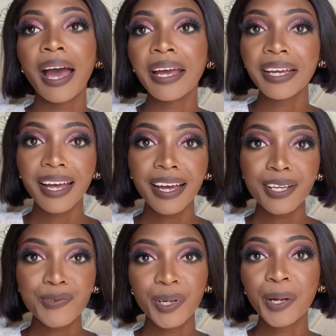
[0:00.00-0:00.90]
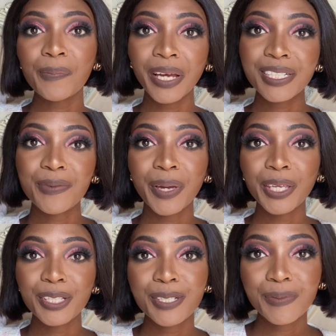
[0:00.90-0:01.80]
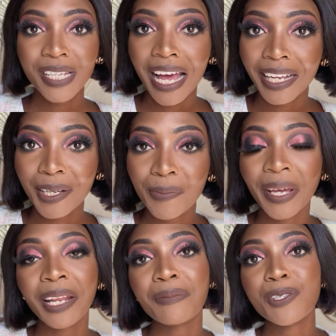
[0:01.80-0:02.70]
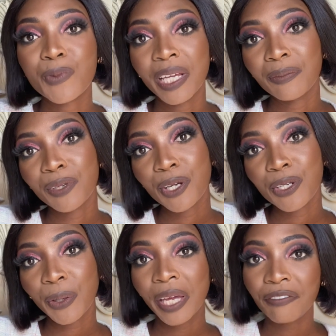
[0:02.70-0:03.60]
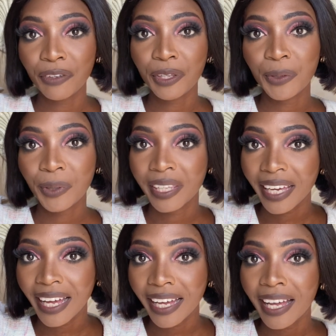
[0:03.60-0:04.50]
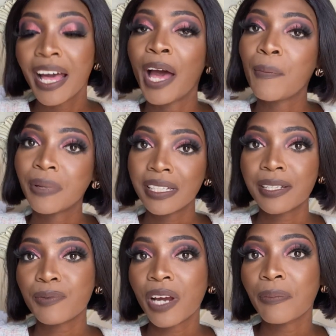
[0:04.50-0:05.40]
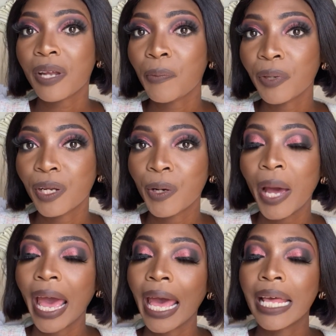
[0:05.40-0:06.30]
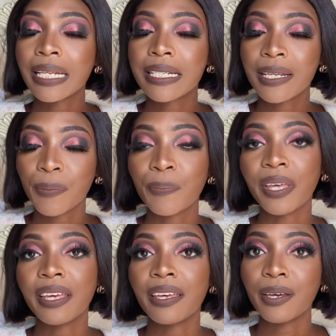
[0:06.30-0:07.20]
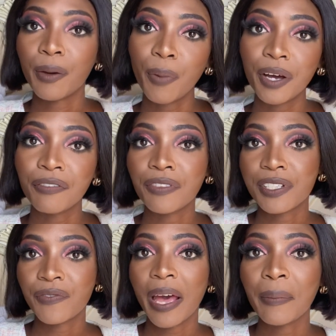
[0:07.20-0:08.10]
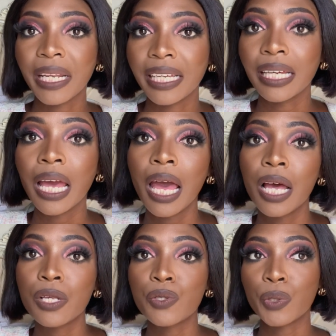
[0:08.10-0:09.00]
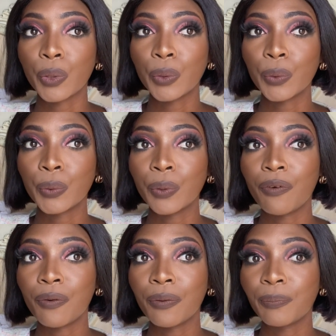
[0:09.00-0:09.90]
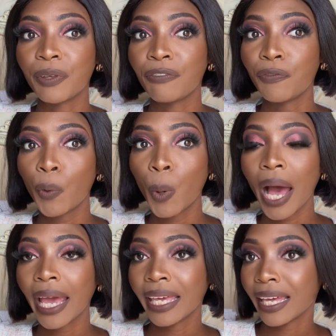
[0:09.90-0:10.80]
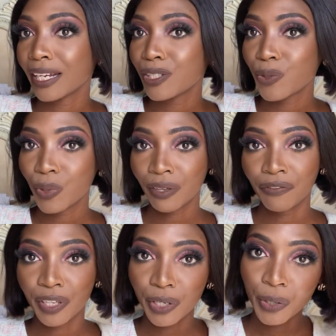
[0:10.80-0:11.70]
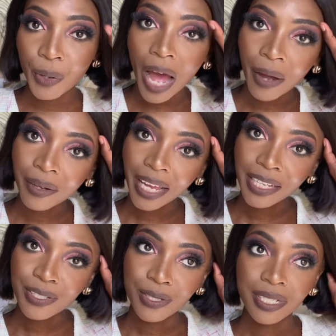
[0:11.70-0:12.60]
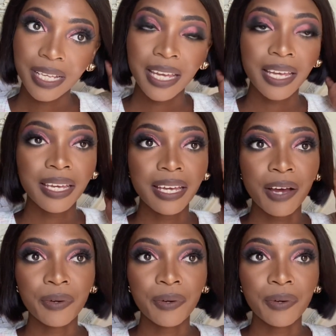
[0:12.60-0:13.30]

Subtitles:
Hi guys, welcome back to my YouTube channel. My name is Londo. If you're new here, please subscribe down below and be a part of this family. So before I get into the video, I would like to say